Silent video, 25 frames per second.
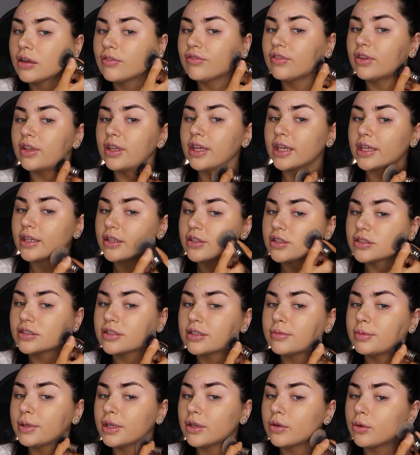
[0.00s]
I feel like it's
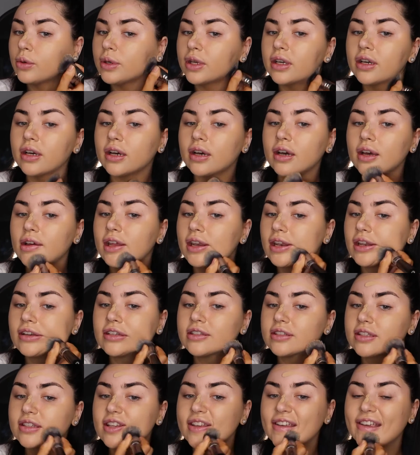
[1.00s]
just a bit quicker and it
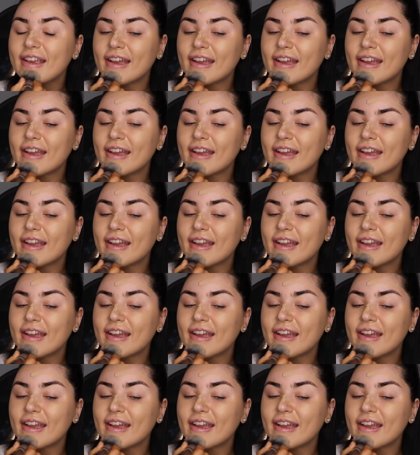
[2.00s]
just